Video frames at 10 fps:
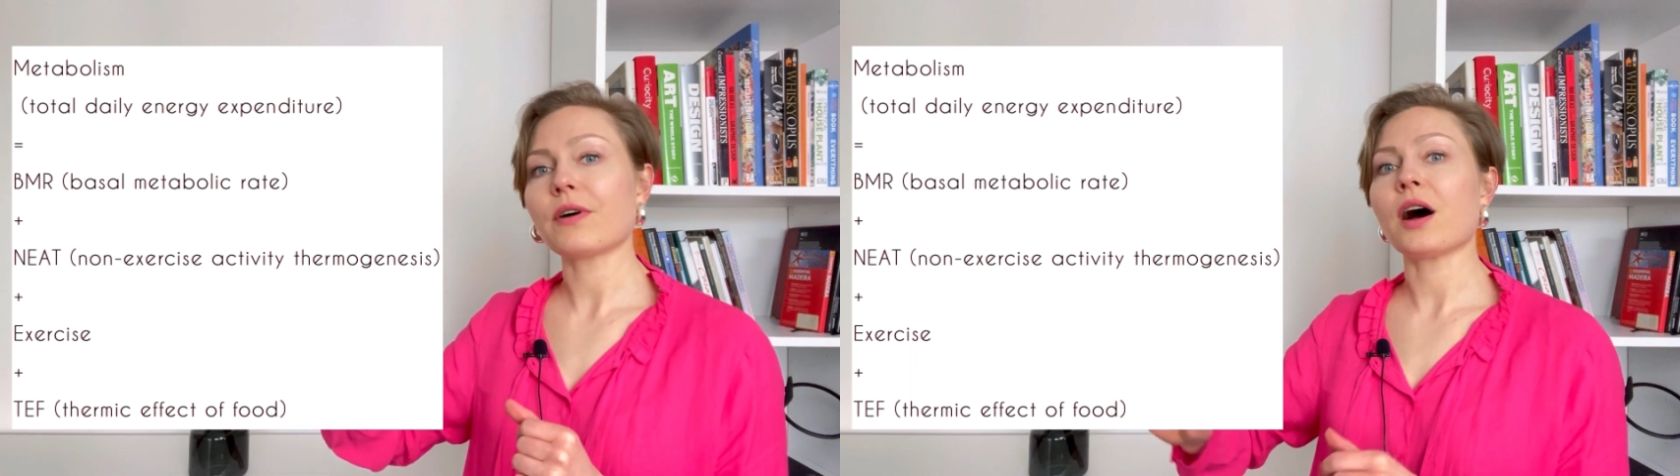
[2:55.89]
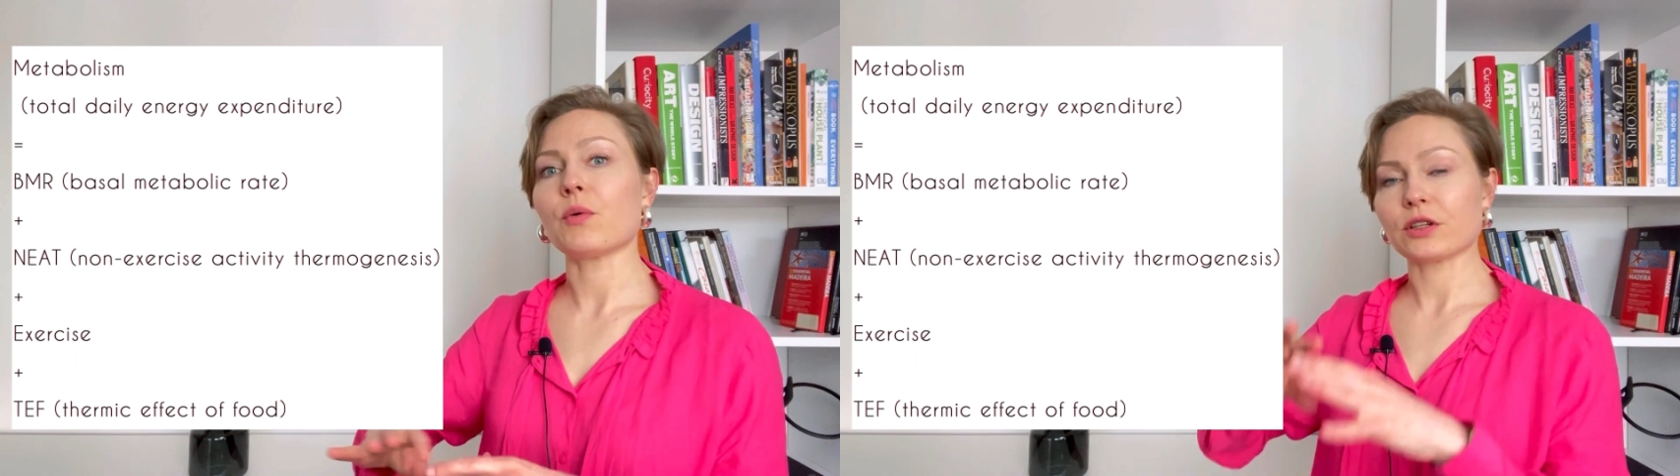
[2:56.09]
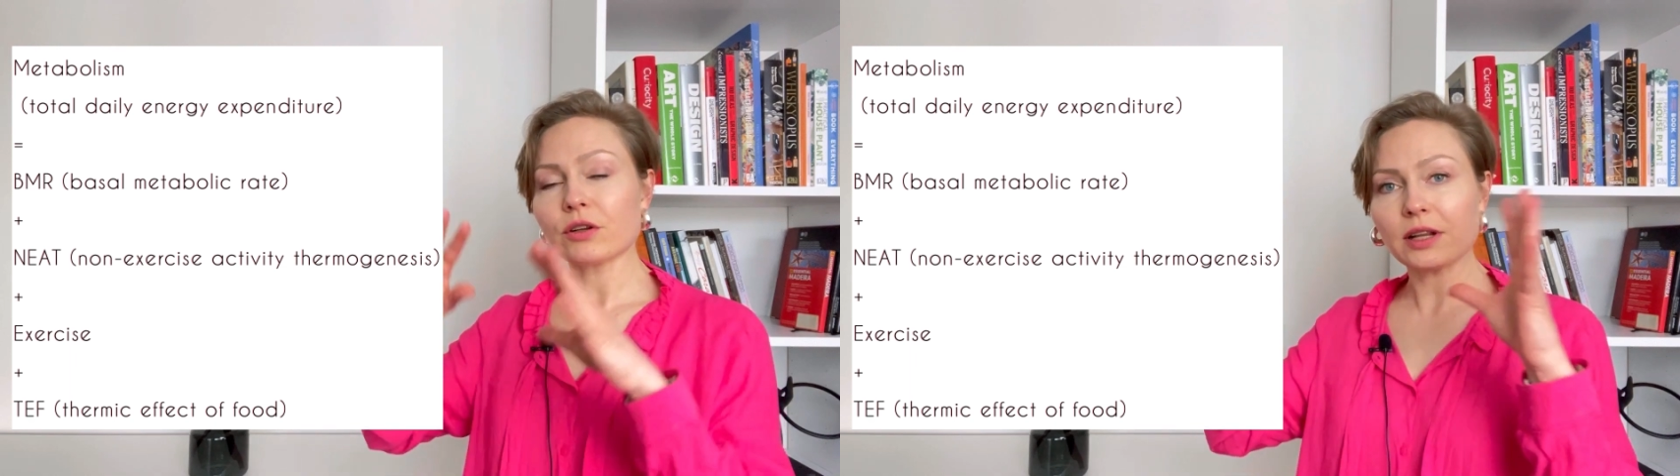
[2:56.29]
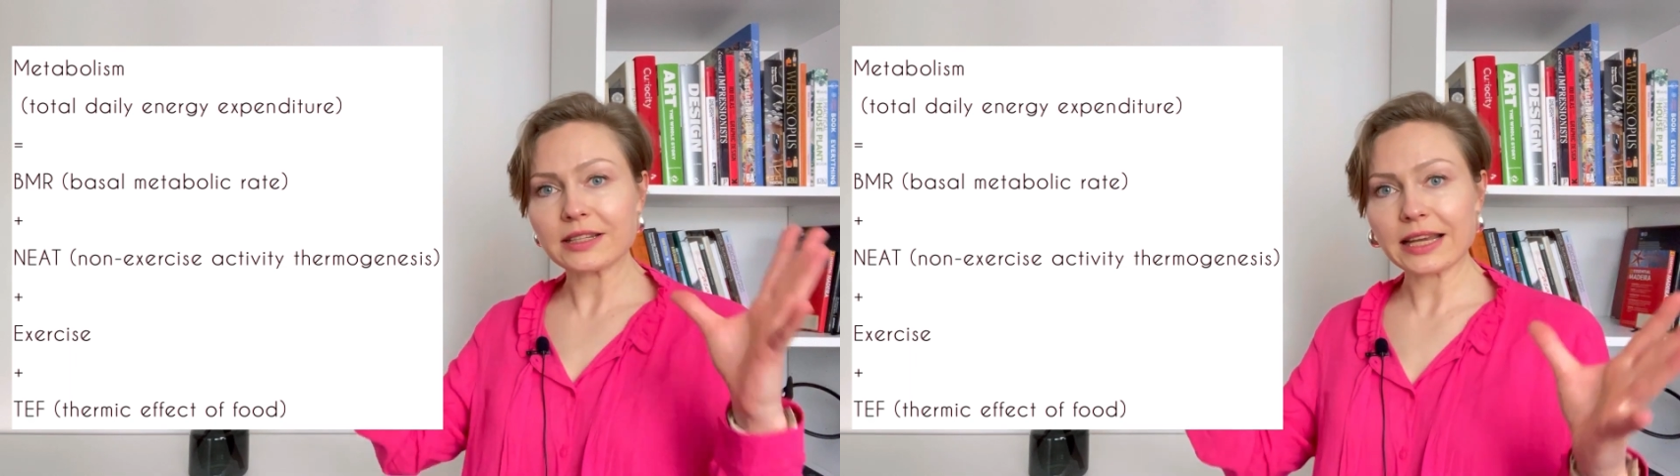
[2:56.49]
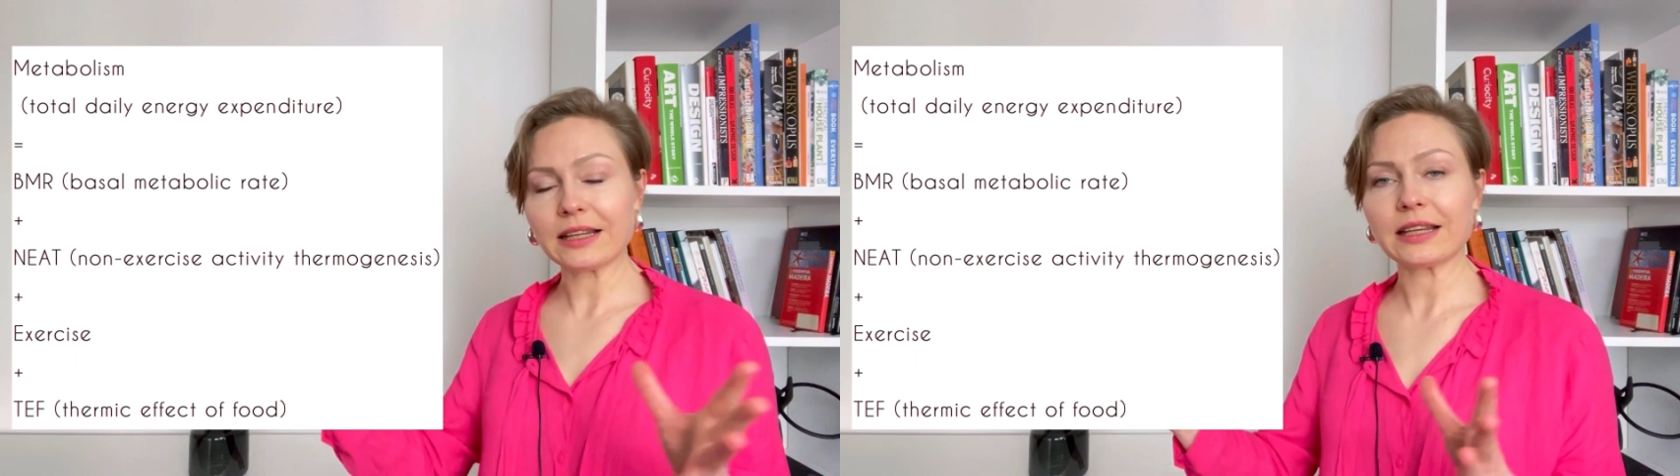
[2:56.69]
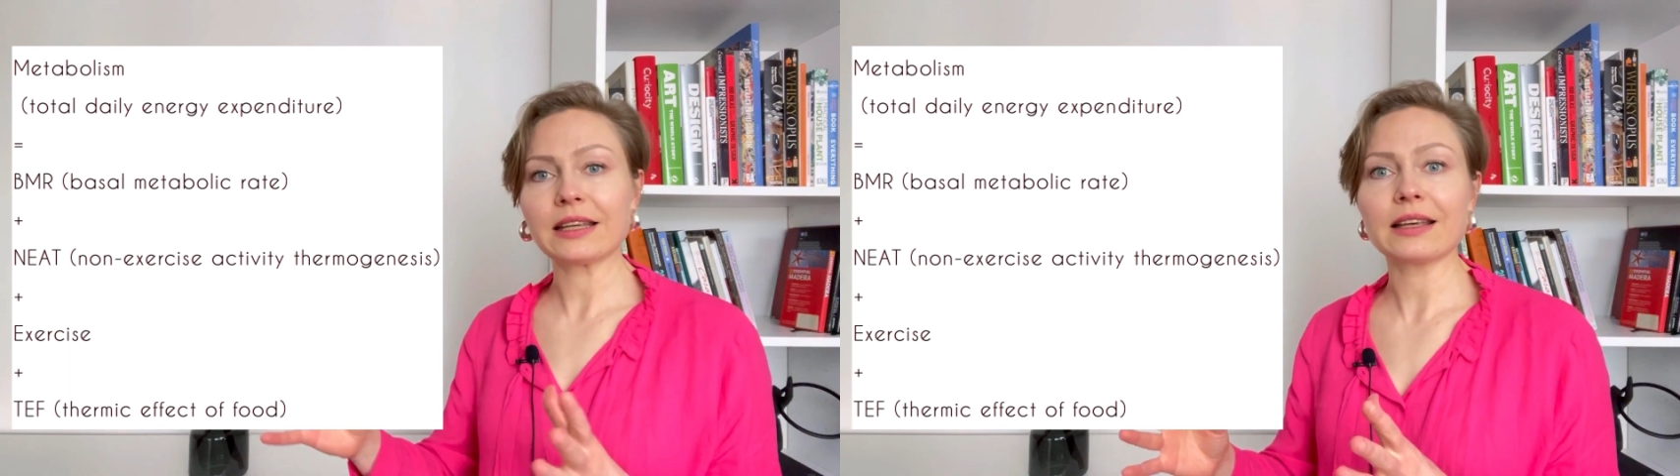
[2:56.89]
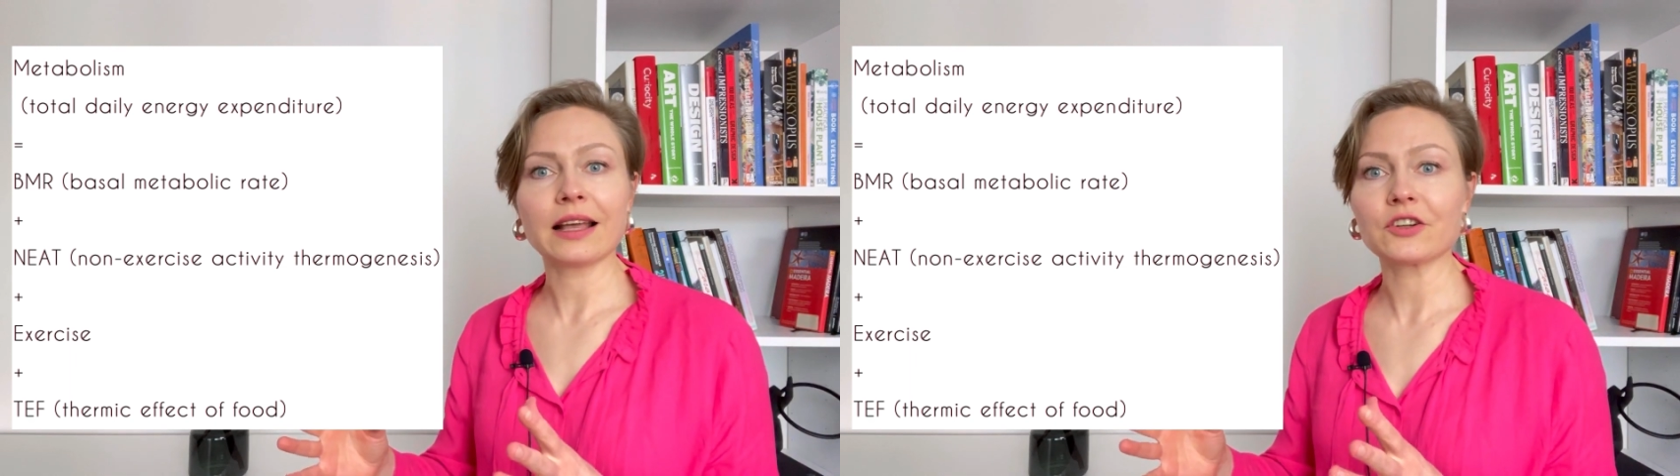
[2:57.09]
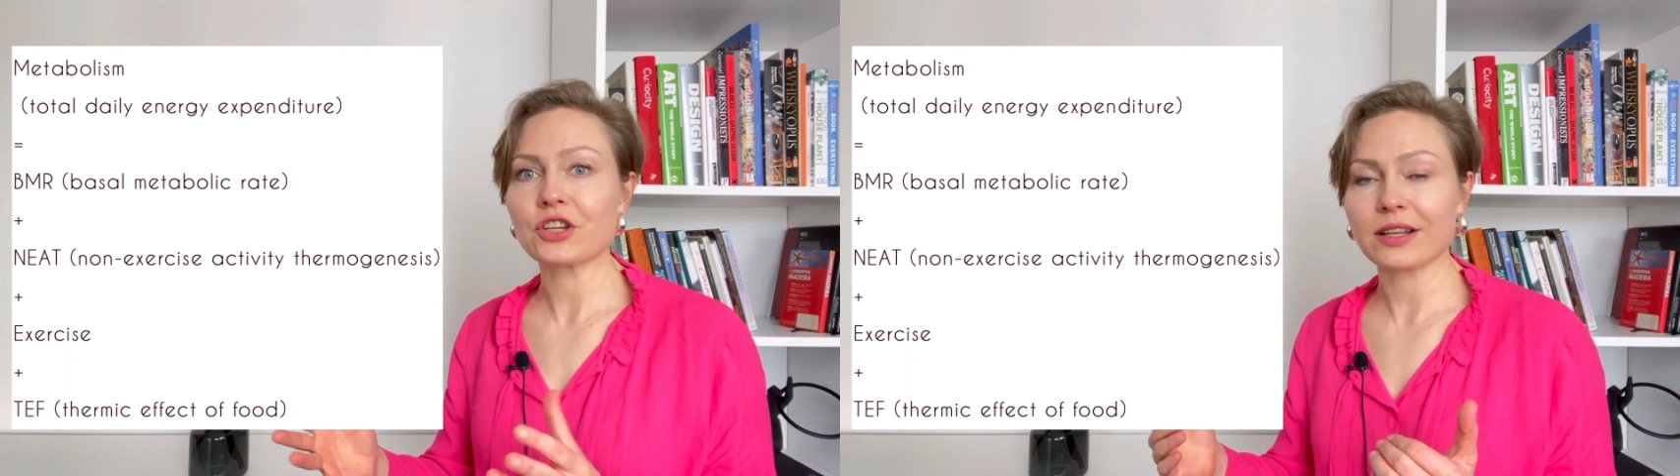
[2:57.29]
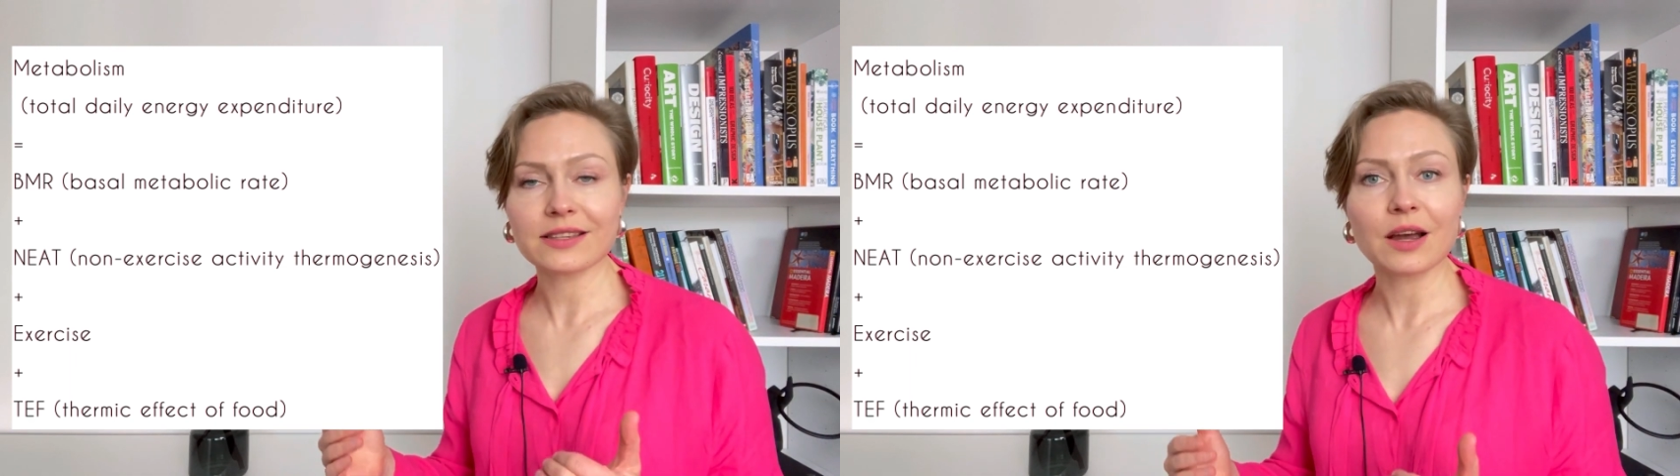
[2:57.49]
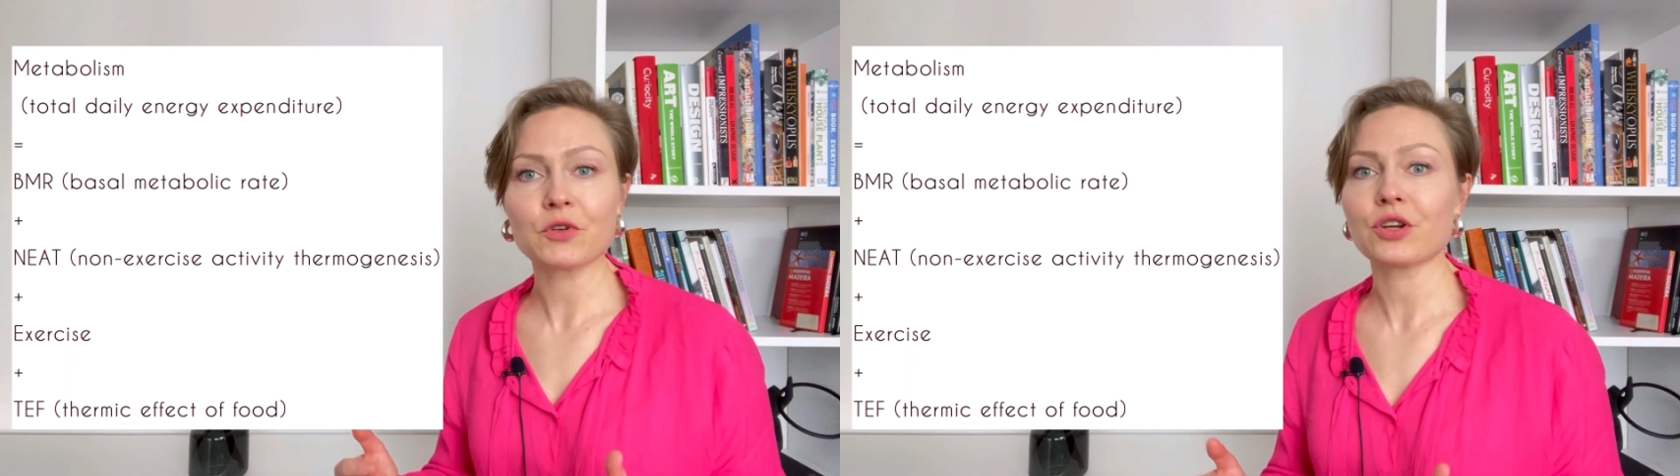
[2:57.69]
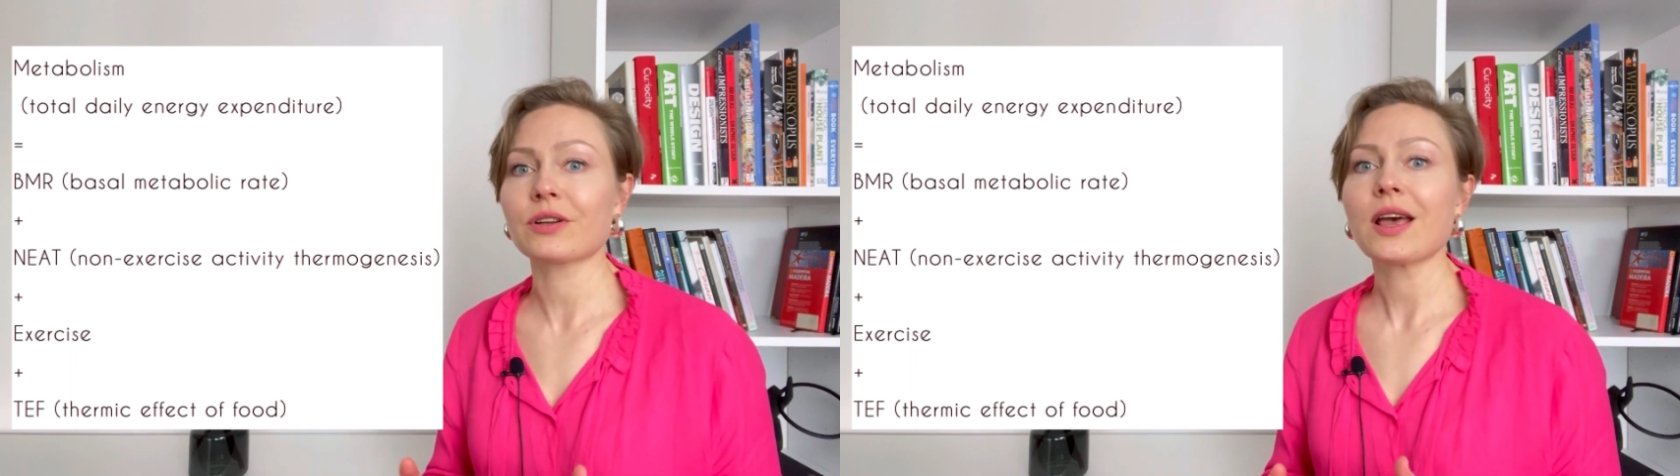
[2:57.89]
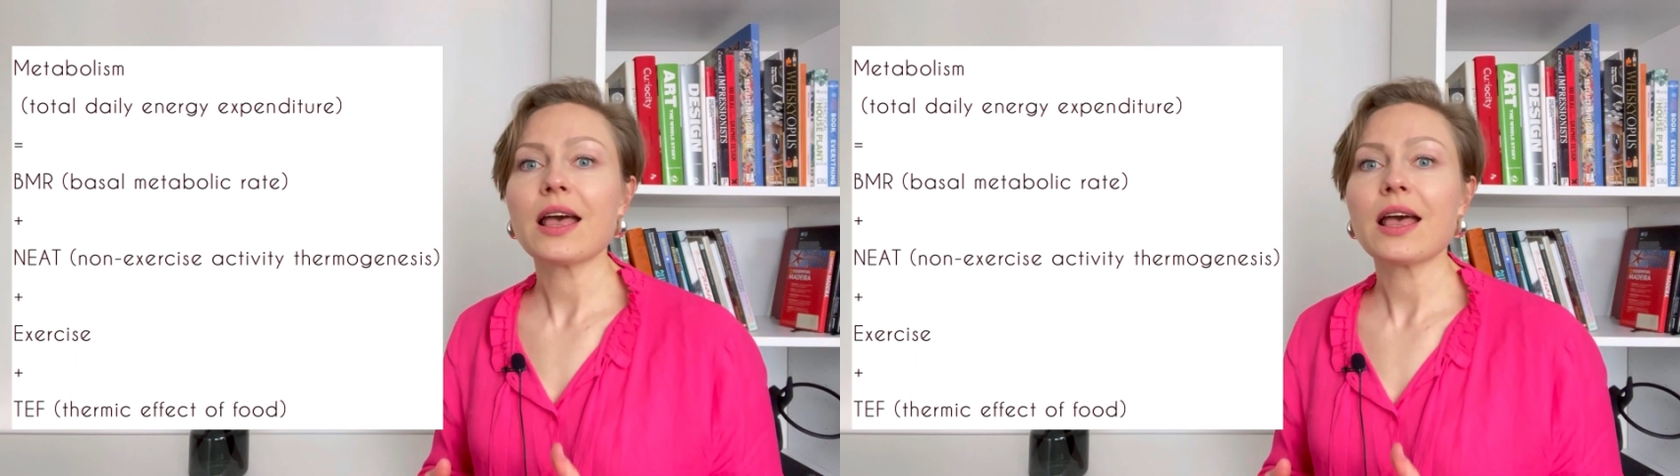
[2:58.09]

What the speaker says: our total daily energy consumption.